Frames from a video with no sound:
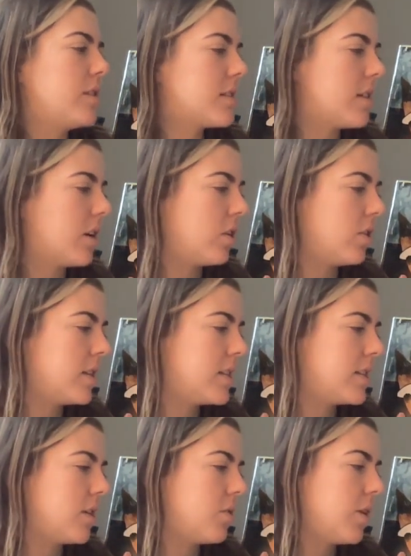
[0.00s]
to snuggle
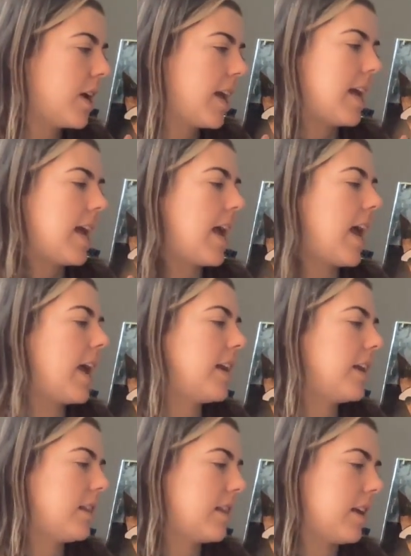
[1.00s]
into.
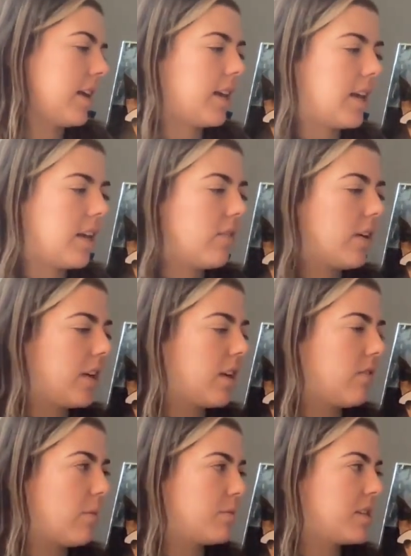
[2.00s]
Anything, even
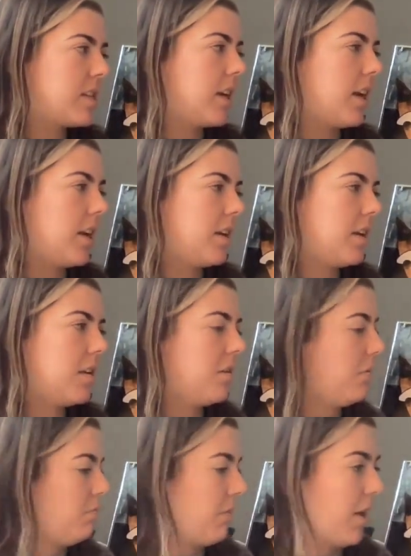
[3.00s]
give up singing,
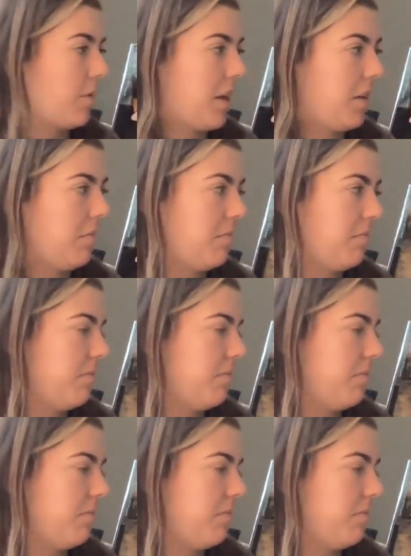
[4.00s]
maybe.